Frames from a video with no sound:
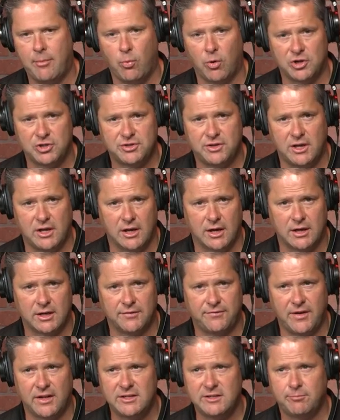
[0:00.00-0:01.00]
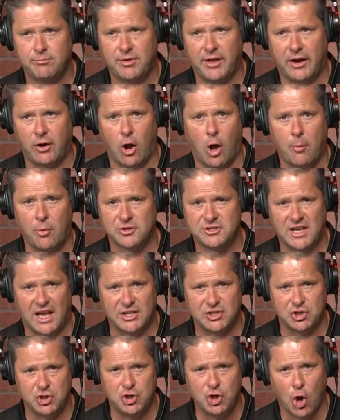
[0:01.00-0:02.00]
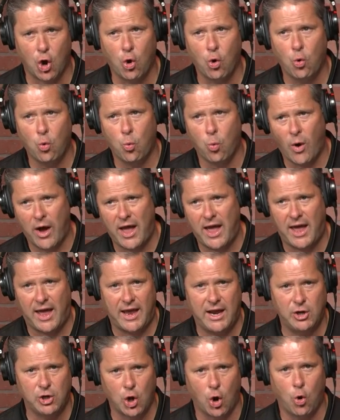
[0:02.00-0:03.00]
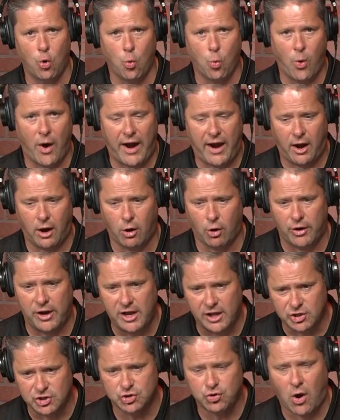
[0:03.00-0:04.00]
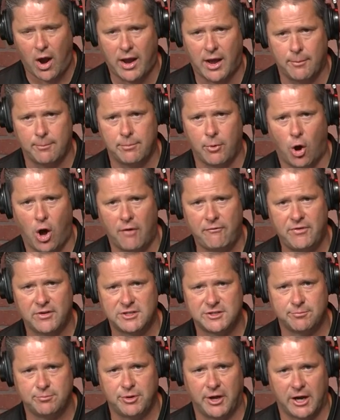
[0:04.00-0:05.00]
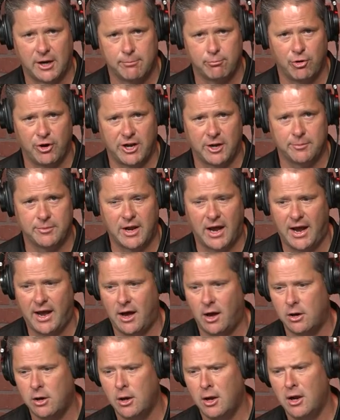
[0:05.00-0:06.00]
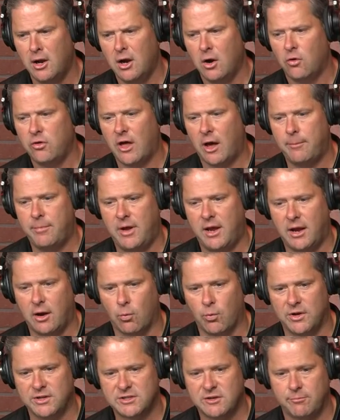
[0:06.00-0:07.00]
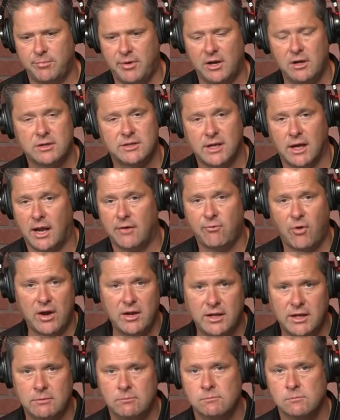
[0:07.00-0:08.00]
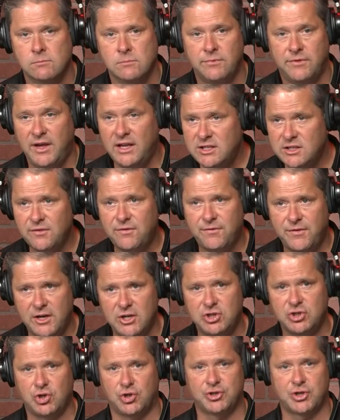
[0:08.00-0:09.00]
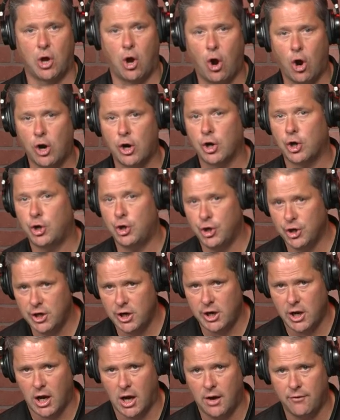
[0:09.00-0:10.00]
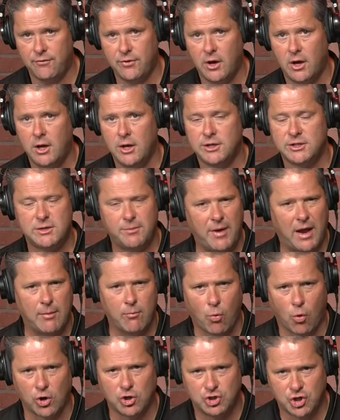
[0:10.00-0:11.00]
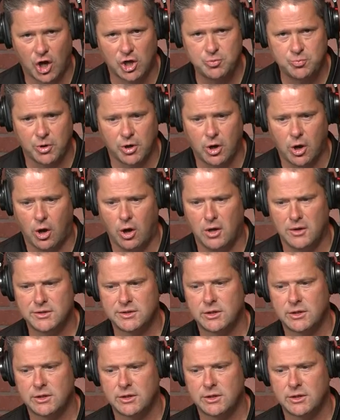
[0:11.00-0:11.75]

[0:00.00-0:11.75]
in which the uh, defensive player almost has no way, no where he can strike an offensive player and bring him down without being at risk of penalty. And frankly, these officials aren't good enough to make more judgment calls.